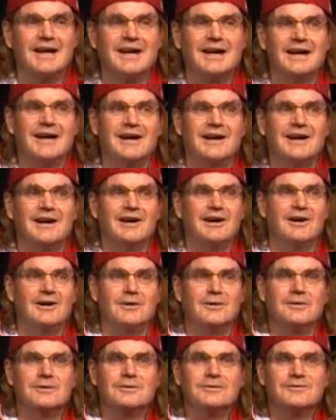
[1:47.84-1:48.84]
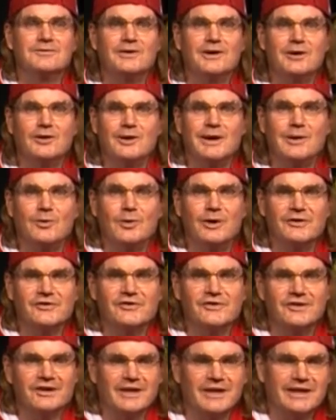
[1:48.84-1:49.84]
Oh, no, I
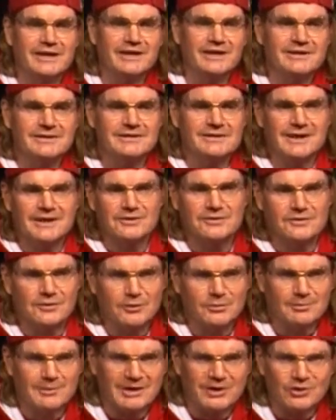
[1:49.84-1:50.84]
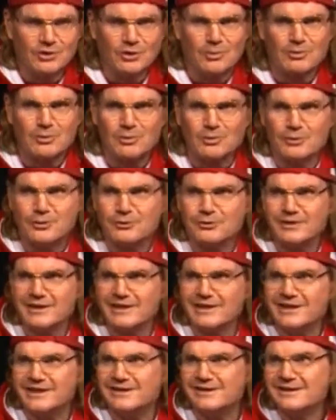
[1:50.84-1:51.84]
wasn't late. I was on my normal
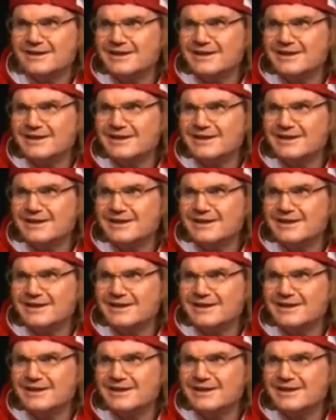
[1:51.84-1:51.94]
routine.